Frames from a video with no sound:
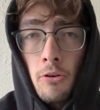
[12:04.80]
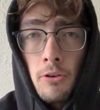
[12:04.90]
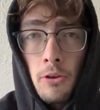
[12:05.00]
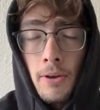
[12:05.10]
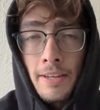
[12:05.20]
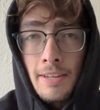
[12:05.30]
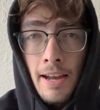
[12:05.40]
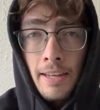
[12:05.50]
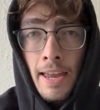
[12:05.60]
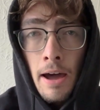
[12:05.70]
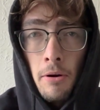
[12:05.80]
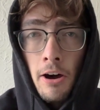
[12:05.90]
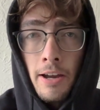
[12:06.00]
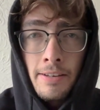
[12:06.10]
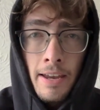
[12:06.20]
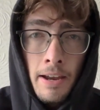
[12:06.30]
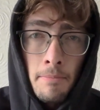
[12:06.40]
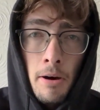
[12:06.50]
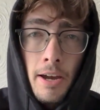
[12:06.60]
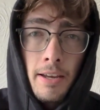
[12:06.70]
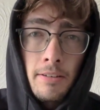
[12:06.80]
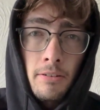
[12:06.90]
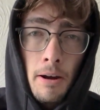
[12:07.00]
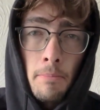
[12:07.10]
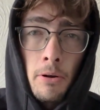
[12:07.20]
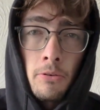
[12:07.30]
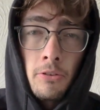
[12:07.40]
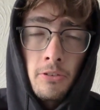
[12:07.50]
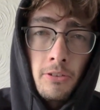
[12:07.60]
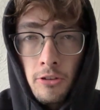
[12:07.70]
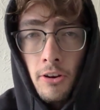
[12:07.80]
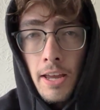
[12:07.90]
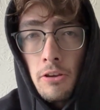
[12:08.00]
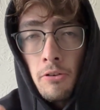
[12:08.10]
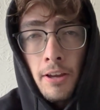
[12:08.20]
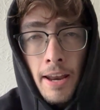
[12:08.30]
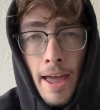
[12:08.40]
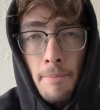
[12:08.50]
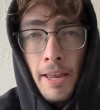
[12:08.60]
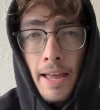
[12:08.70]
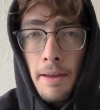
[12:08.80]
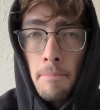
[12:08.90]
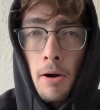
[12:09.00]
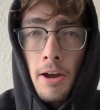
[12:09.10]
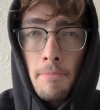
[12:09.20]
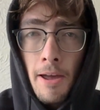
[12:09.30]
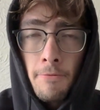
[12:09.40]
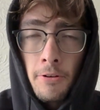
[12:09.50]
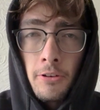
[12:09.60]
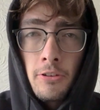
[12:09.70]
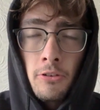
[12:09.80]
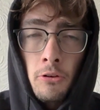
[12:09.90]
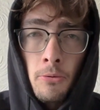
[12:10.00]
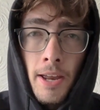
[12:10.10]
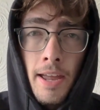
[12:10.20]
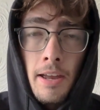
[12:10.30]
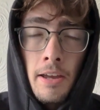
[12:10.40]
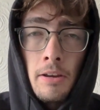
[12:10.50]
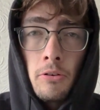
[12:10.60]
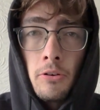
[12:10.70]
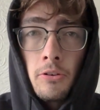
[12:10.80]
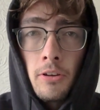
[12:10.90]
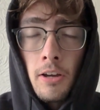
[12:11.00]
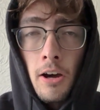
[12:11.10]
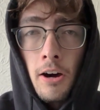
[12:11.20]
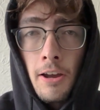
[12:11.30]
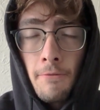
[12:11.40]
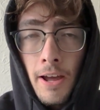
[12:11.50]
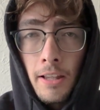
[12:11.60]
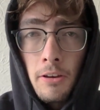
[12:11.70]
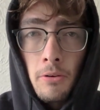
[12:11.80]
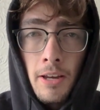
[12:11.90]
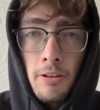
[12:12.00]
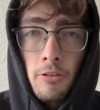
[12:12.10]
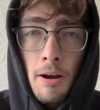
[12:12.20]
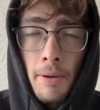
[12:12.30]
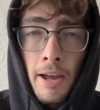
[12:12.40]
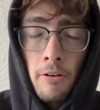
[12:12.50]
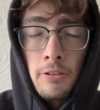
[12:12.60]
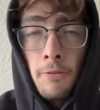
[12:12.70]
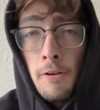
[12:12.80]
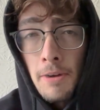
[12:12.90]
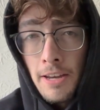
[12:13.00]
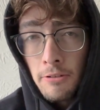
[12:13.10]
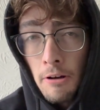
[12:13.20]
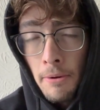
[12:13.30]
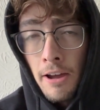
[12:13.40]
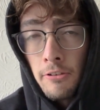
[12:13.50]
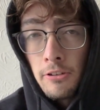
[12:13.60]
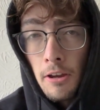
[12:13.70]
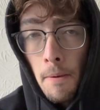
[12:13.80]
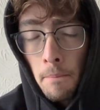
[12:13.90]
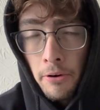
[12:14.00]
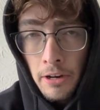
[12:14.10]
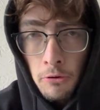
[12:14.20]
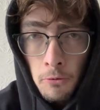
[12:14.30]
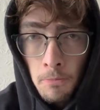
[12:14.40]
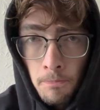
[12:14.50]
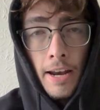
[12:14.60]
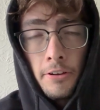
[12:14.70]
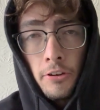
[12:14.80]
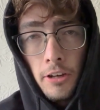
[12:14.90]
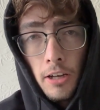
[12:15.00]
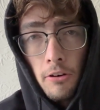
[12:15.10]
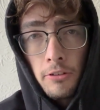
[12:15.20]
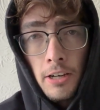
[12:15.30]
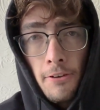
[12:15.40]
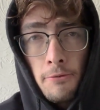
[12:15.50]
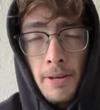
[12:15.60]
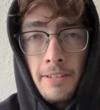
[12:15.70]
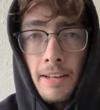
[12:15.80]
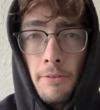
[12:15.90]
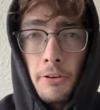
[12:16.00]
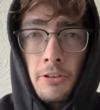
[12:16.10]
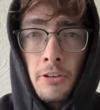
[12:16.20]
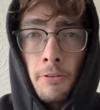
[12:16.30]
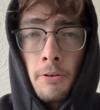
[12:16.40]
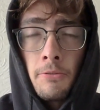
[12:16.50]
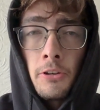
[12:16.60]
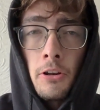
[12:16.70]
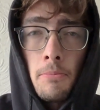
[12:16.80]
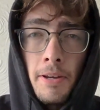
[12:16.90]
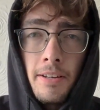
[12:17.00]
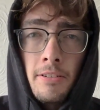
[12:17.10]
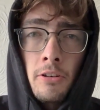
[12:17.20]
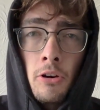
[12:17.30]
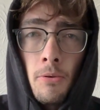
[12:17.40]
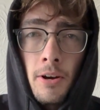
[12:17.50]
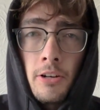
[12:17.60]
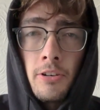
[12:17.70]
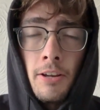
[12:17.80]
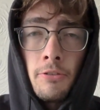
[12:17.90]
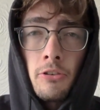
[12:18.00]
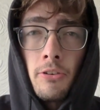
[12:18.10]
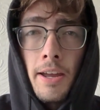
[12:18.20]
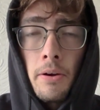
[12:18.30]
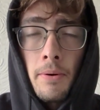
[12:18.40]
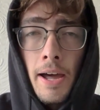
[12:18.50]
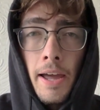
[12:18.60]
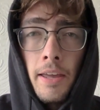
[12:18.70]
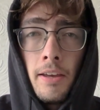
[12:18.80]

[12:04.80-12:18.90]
you exactly how I take my Instagram posts so that you can emulate my methods to create a good high value Instagram account, because I think my Instagram account's pretty cool. And it took a long time for me to level this stuff up, so don't be discouraged if straight away